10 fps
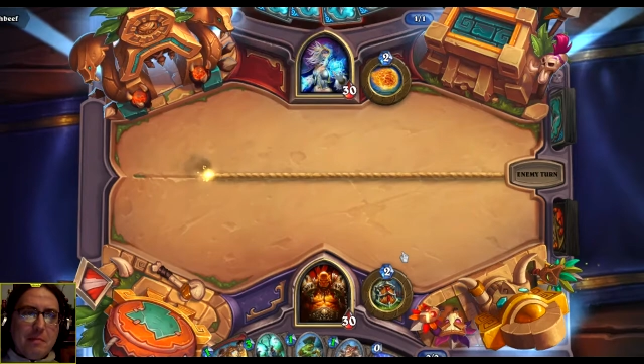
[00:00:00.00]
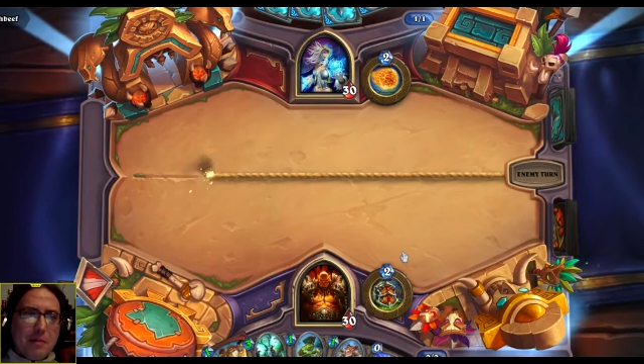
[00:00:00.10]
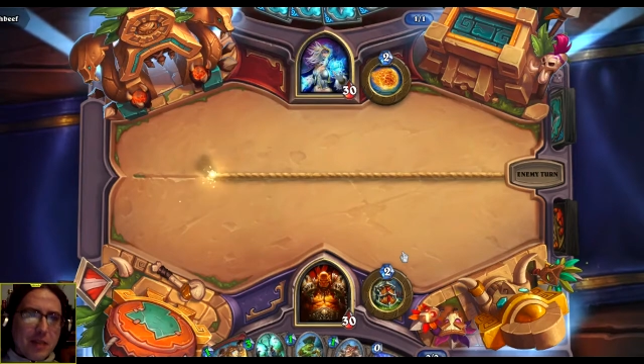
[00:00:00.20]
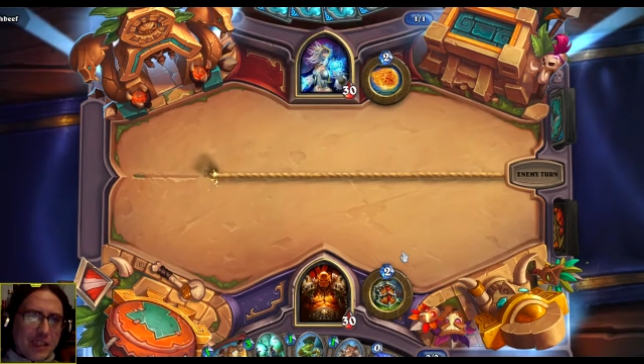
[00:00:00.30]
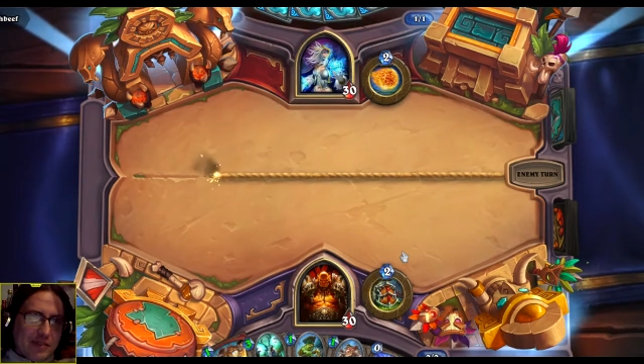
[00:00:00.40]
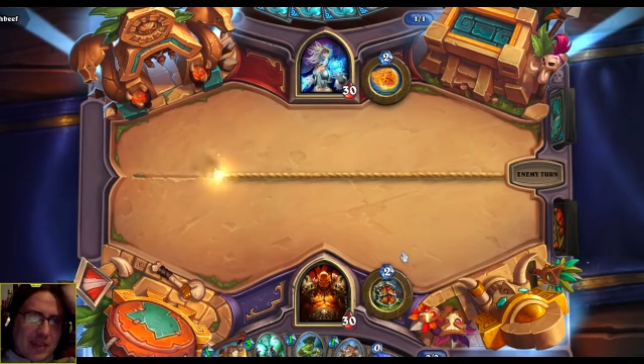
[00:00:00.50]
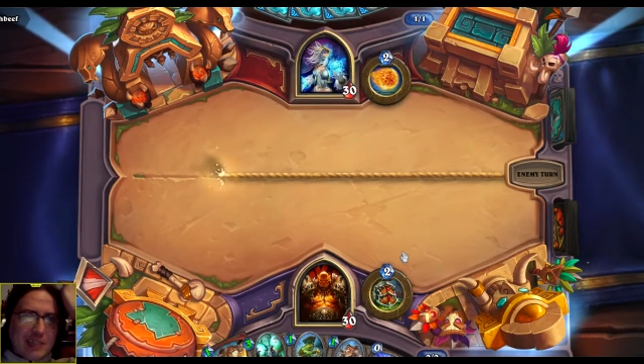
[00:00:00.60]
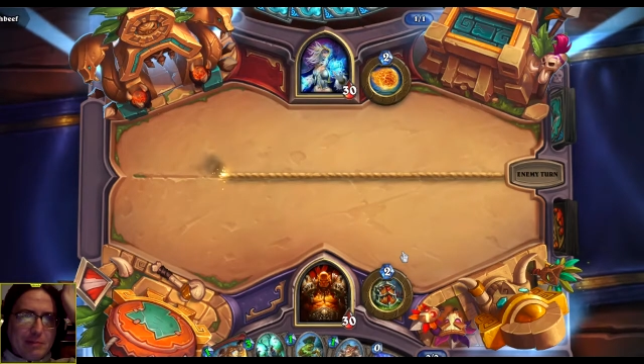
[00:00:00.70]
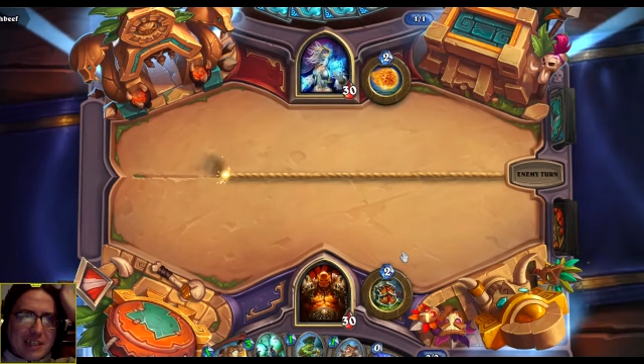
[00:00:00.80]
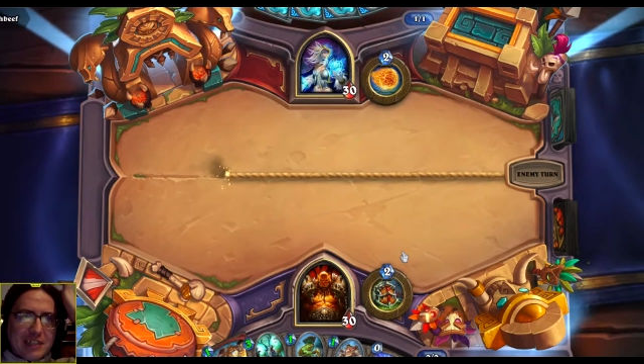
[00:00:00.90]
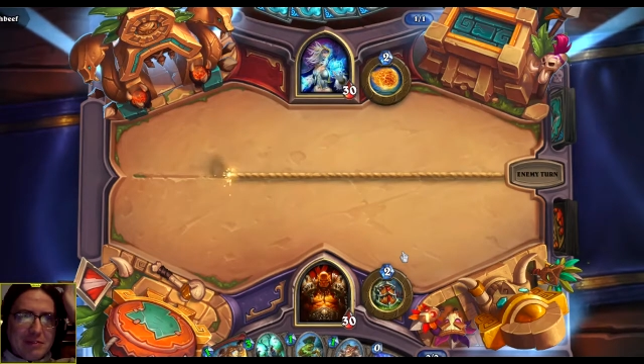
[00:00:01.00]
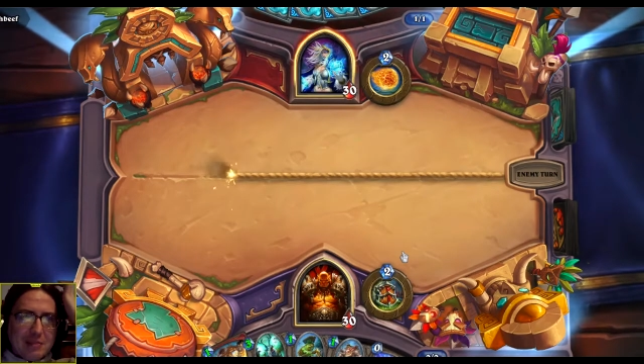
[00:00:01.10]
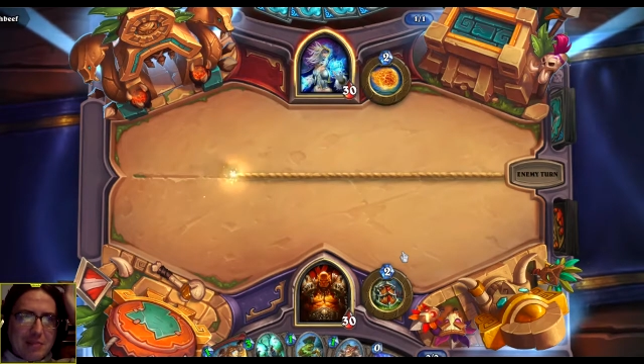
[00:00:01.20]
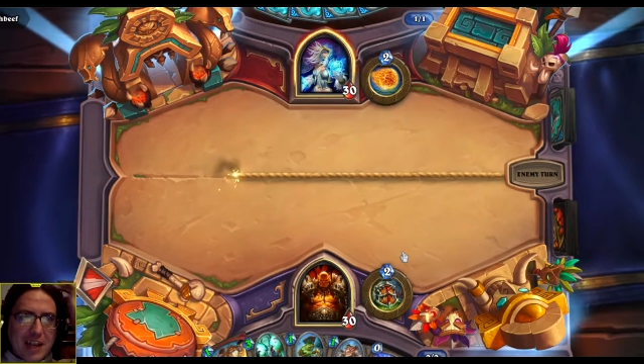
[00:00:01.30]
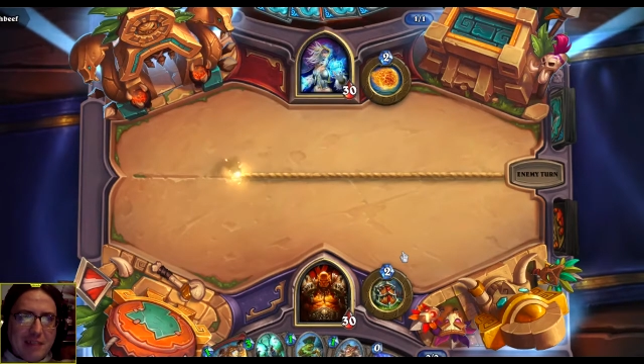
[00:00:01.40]
bit too expensive to
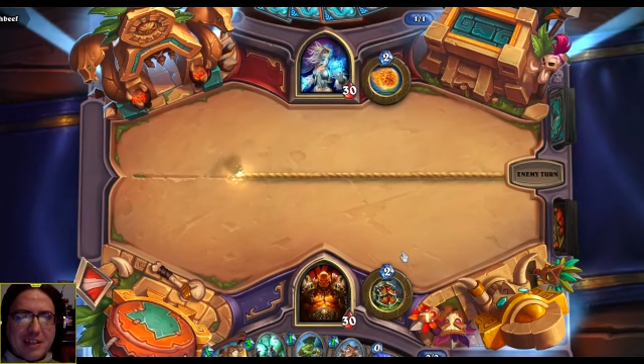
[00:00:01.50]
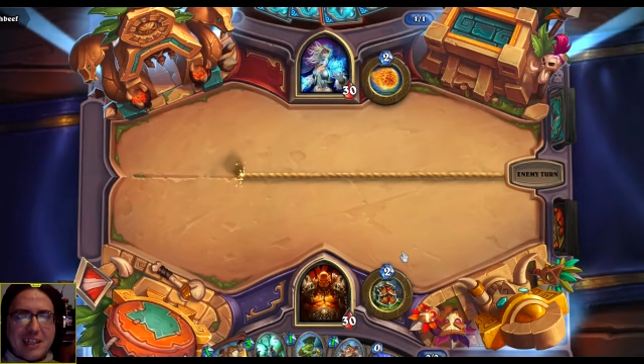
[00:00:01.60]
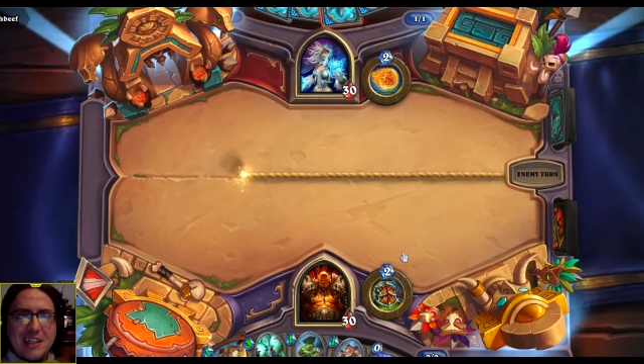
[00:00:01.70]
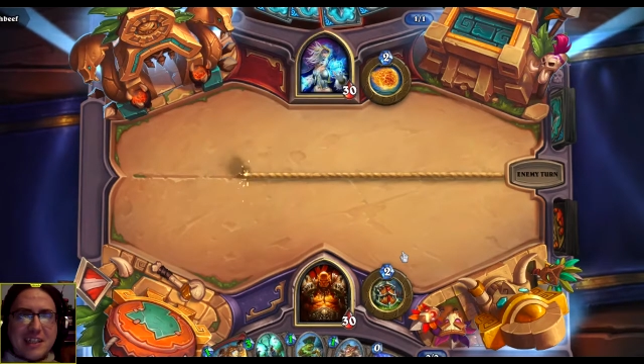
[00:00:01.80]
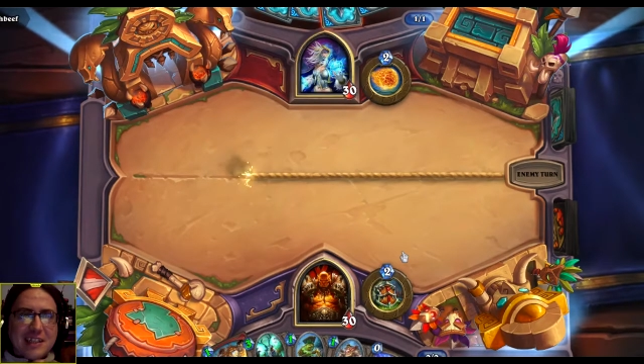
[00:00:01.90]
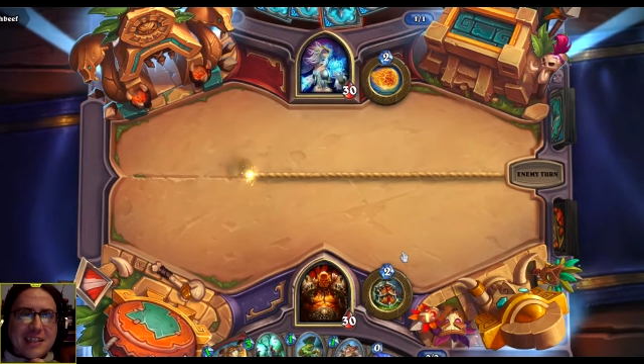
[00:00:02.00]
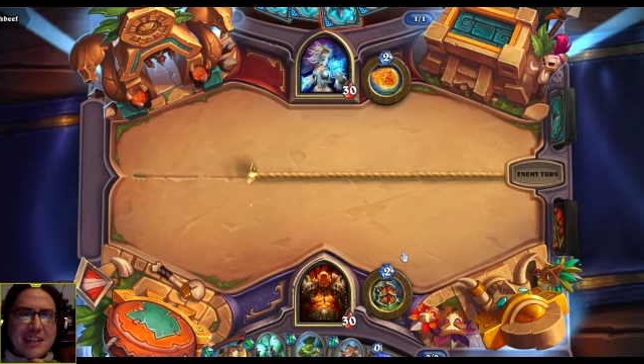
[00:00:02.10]
play, which is